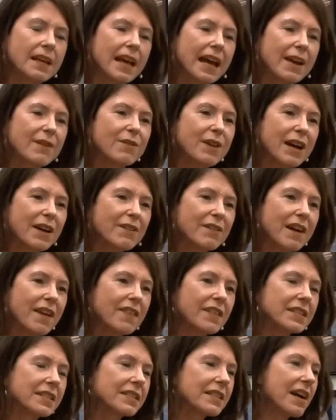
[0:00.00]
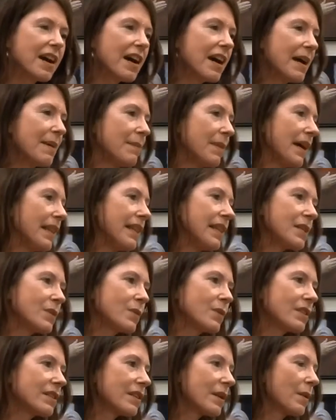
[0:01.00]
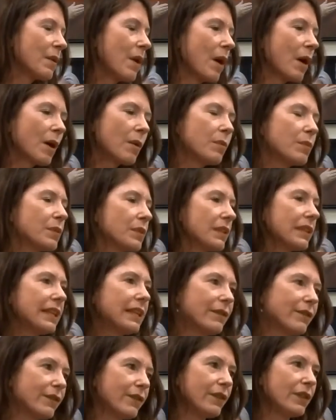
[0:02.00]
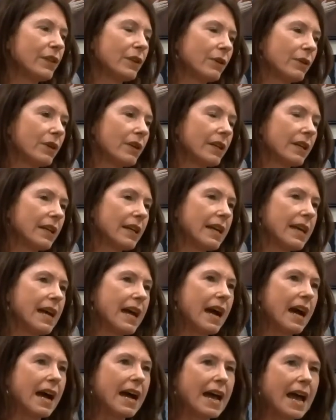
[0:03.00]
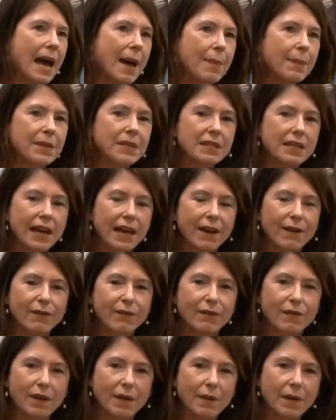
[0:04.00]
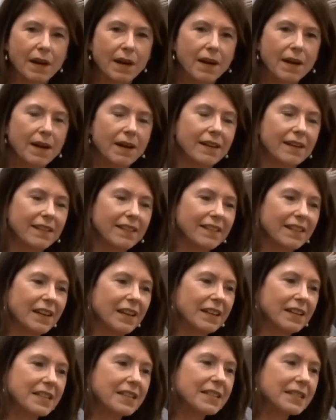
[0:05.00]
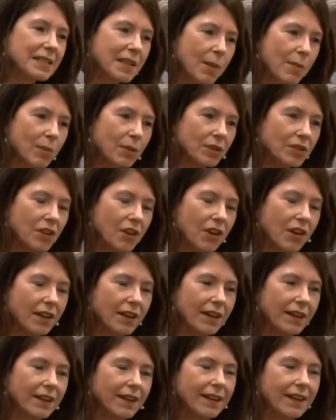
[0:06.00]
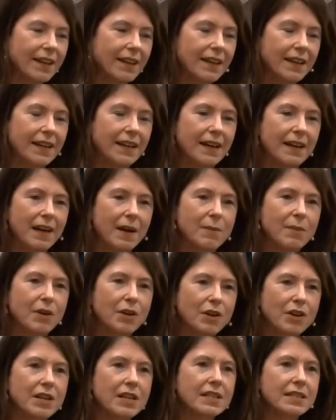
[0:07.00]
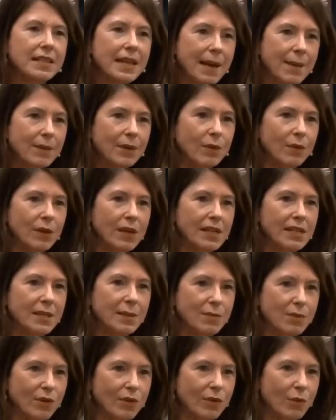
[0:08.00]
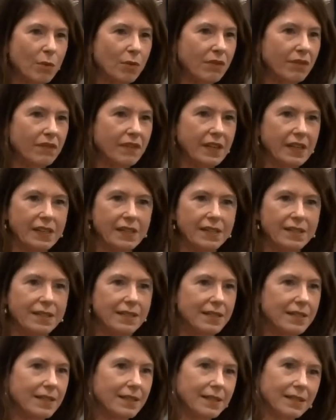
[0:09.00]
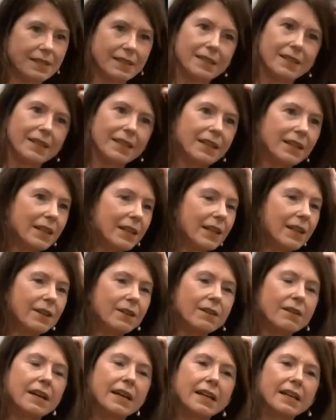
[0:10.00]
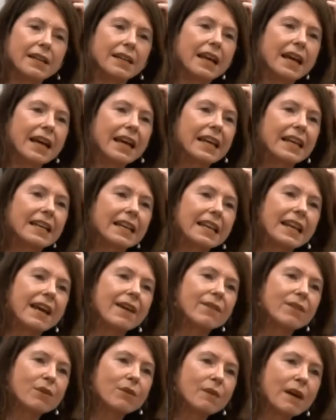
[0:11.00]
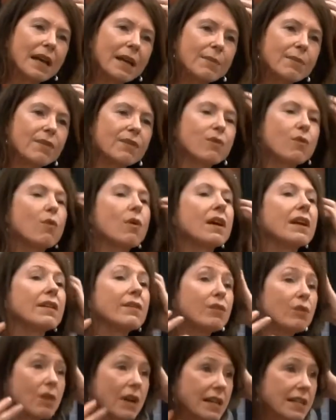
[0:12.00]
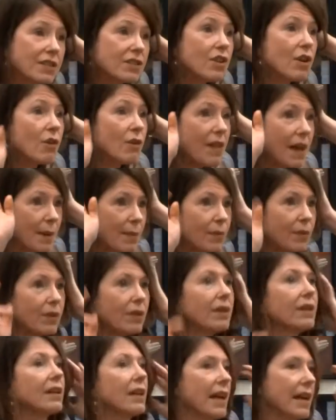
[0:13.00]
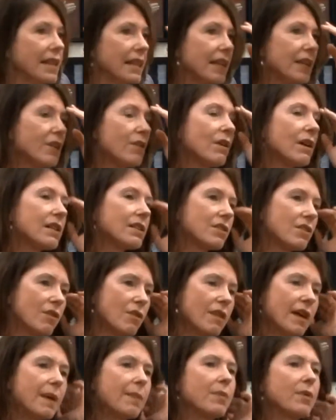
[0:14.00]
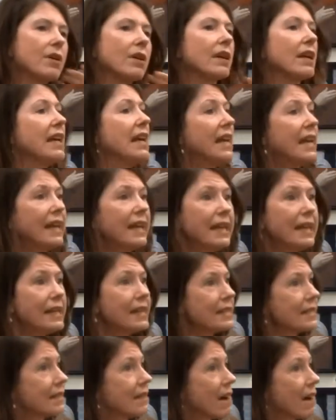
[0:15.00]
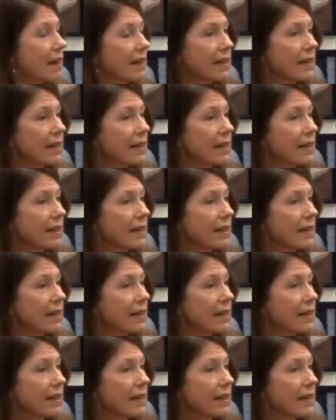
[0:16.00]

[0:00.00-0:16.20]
and right around this time, and this was com a complete fluke, I happened to have uh, stumbled on um, Ernest Hemingway's A Moveable Feast. Oh, um, right? I had never read it before. And if you guys know that book, I think you guys know that book, it is not a